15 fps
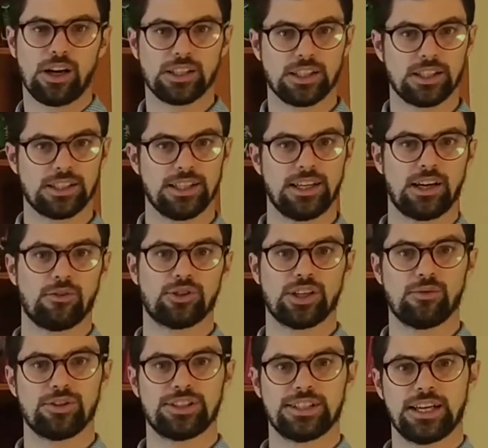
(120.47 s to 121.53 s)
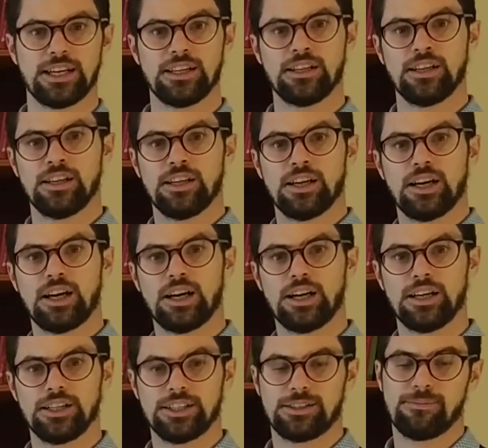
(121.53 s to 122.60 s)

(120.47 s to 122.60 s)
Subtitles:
as I was saying, is